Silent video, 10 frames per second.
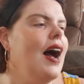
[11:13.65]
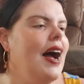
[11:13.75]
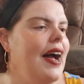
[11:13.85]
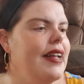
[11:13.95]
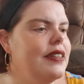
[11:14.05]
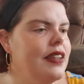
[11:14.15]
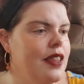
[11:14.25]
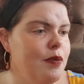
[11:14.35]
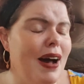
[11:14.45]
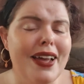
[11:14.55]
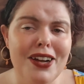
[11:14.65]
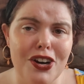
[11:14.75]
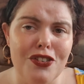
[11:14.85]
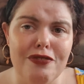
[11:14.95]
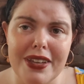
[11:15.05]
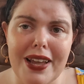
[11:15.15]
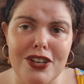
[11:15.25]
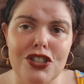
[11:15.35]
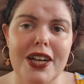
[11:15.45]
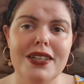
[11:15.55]
And the Maya are really
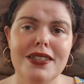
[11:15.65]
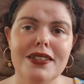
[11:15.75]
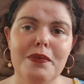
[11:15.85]
interesting.